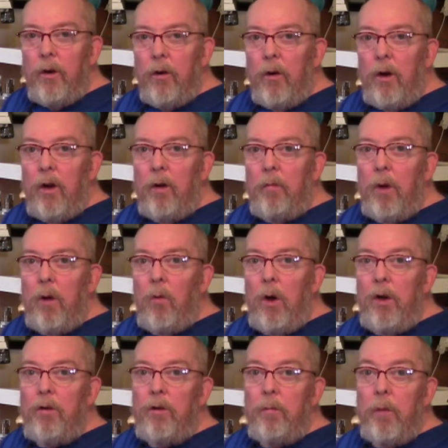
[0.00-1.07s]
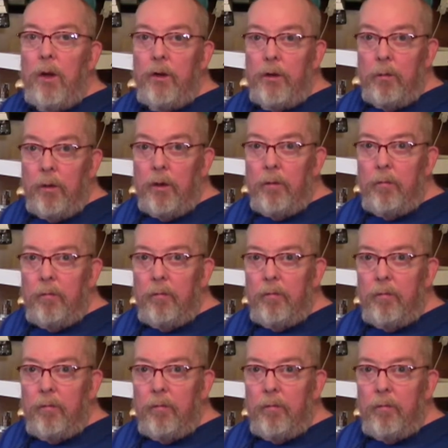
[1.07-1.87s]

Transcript: around my waist measurement.